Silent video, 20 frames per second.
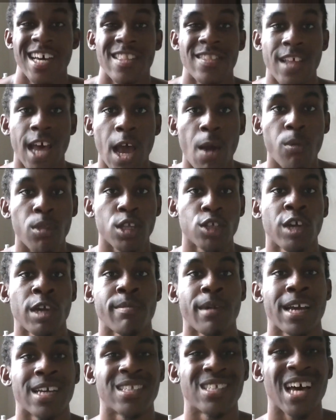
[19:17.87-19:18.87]
Now I want to train
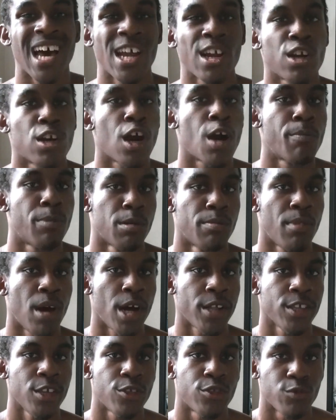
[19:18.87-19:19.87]
my entire upper
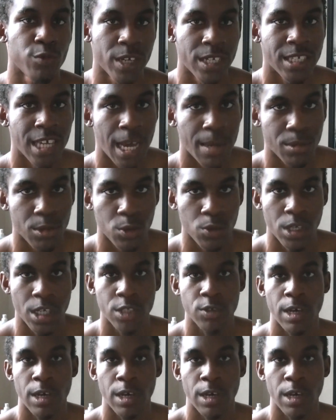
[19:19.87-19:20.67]
body three times a week.